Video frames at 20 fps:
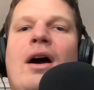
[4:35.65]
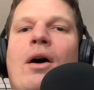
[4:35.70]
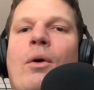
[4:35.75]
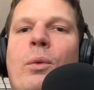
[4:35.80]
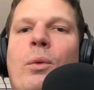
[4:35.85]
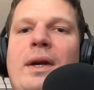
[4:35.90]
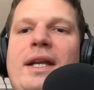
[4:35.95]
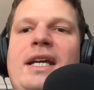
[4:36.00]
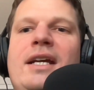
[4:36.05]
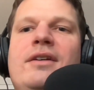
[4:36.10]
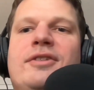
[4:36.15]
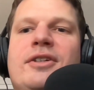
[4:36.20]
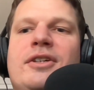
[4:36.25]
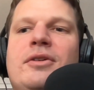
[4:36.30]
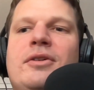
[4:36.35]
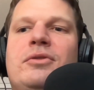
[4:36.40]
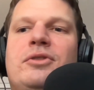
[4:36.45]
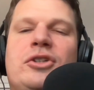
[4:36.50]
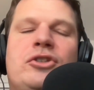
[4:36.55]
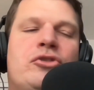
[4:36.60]
What do you
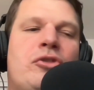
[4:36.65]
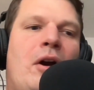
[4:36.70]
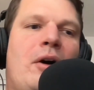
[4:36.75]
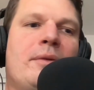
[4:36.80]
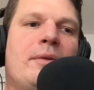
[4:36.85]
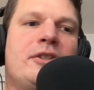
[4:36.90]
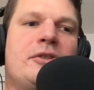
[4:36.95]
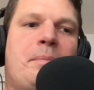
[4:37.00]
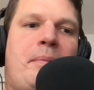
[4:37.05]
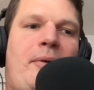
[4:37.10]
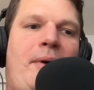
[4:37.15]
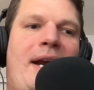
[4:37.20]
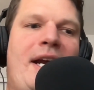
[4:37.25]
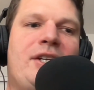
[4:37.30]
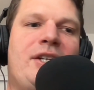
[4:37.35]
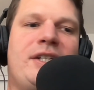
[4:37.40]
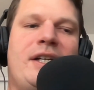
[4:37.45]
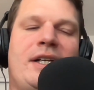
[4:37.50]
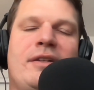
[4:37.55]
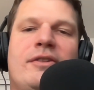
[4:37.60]
do to draw
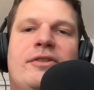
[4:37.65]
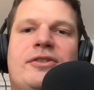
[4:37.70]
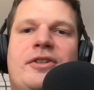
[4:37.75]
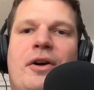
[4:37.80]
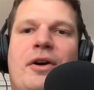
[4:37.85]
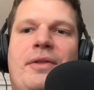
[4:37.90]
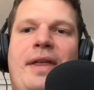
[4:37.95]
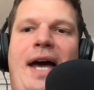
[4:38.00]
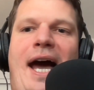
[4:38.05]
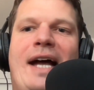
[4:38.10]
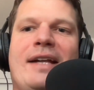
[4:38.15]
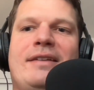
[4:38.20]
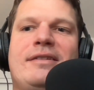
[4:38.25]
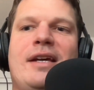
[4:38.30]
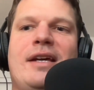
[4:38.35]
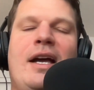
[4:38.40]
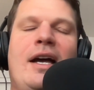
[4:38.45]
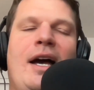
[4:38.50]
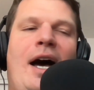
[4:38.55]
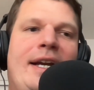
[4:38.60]
inspiration so that
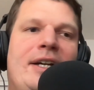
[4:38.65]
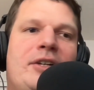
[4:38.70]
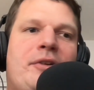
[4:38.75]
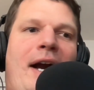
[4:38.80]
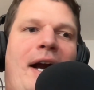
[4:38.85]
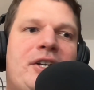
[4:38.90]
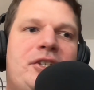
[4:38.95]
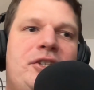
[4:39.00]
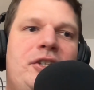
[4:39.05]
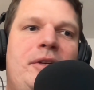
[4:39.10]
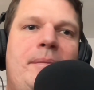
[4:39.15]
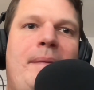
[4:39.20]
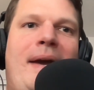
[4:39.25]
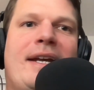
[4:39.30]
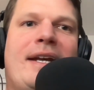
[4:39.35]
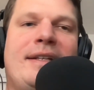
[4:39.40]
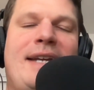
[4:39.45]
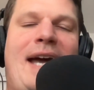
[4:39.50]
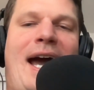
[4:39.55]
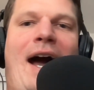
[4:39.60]
an attraction you
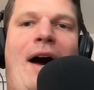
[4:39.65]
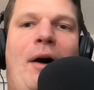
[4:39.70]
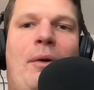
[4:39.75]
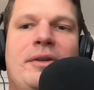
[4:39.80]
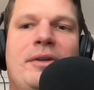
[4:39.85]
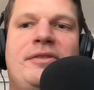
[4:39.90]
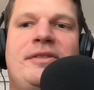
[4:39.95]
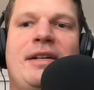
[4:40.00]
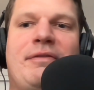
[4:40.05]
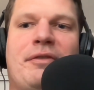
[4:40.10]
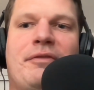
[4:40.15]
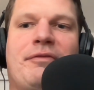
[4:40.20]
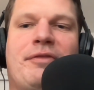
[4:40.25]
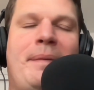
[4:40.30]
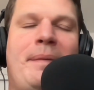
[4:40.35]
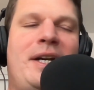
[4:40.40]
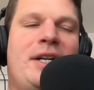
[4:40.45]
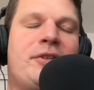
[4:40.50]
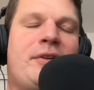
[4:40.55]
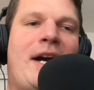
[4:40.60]
make now is different from
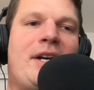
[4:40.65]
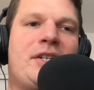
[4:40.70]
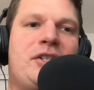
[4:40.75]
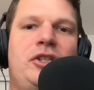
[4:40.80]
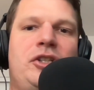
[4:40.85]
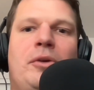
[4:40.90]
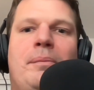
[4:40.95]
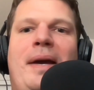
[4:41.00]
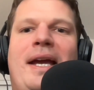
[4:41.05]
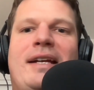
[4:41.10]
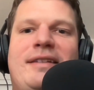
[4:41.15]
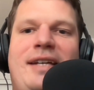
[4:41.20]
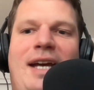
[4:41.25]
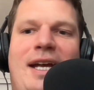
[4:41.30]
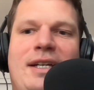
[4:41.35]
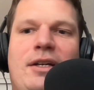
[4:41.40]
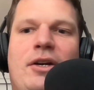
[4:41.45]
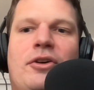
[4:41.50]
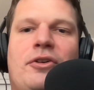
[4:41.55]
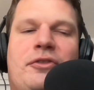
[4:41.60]
an attraction you'll make
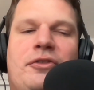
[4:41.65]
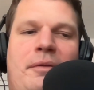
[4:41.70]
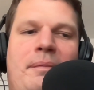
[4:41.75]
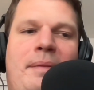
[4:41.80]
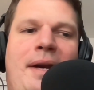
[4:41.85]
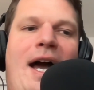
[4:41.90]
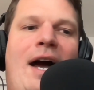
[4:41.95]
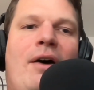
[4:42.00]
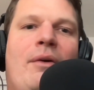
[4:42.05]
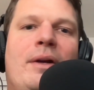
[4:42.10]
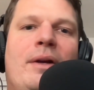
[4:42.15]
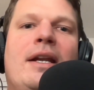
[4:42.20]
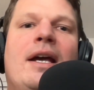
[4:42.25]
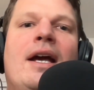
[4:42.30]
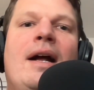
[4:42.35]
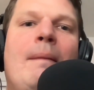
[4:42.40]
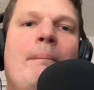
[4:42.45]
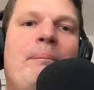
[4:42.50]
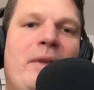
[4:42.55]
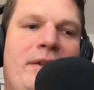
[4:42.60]
10 years from now, and
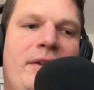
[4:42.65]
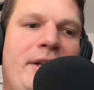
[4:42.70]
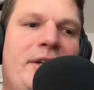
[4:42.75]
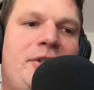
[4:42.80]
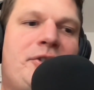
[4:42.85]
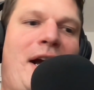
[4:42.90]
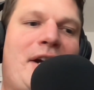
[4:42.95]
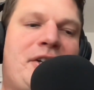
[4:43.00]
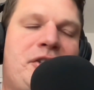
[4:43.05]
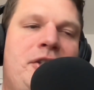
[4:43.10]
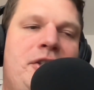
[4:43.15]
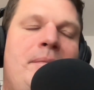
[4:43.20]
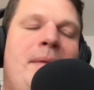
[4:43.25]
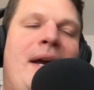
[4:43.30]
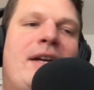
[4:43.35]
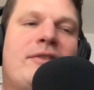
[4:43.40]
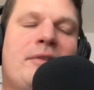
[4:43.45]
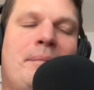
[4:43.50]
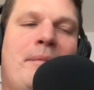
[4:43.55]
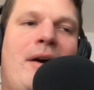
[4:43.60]
the attraction you
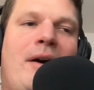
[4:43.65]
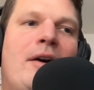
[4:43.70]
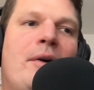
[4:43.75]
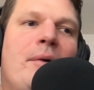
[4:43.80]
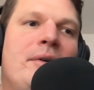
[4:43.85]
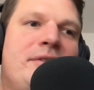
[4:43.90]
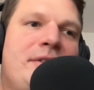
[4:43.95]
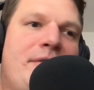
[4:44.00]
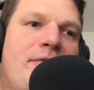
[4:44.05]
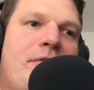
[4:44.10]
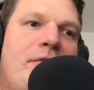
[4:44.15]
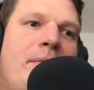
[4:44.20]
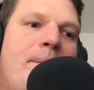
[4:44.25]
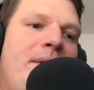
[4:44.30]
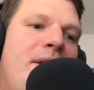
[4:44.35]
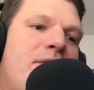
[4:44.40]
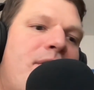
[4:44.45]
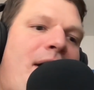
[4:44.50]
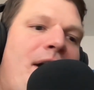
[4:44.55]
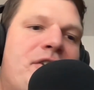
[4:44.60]
make tomorrow is different from the
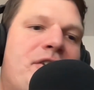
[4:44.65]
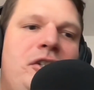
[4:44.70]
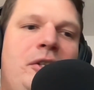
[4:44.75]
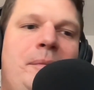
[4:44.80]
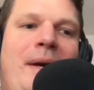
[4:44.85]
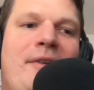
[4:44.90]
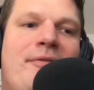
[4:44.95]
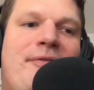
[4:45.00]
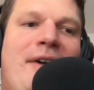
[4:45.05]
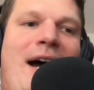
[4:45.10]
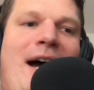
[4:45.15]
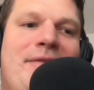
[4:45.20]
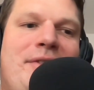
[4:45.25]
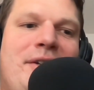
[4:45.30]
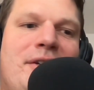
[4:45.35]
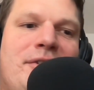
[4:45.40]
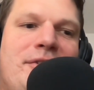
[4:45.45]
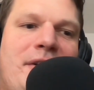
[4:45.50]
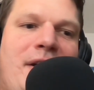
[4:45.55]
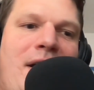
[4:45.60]
attraction you made 5
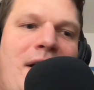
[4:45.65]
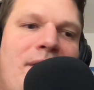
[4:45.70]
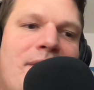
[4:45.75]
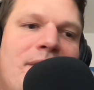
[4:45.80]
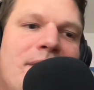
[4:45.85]
years ago?